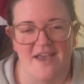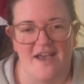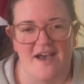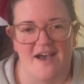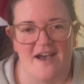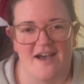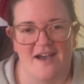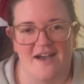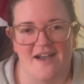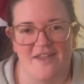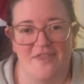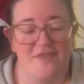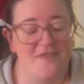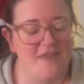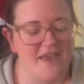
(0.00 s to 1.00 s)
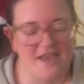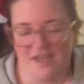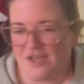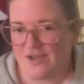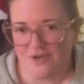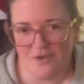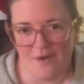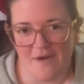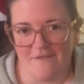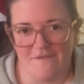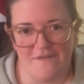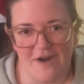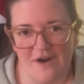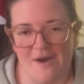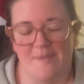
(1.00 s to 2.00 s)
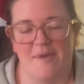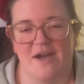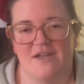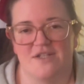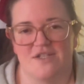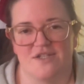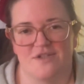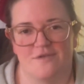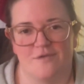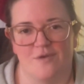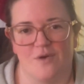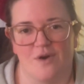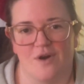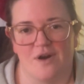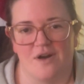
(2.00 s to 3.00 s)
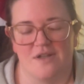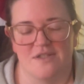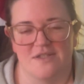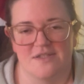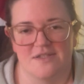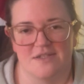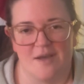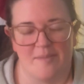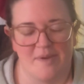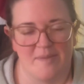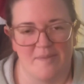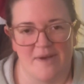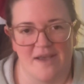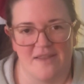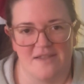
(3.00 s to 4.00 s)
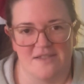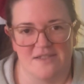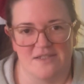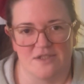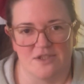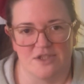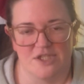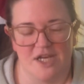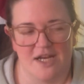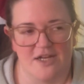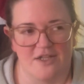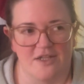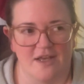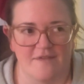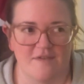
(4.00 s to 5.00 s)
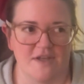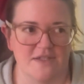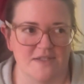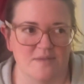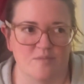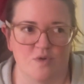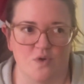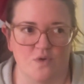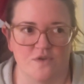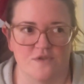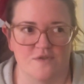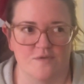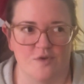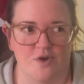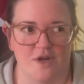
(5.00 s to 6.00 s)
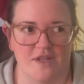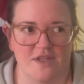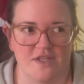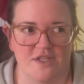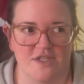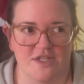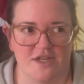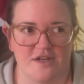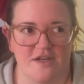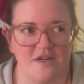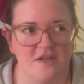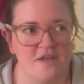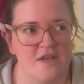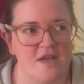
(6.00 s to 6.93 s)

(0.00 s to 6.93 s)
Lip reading: Thank you very much for stopping by this little channel. I've got some goals for it this year.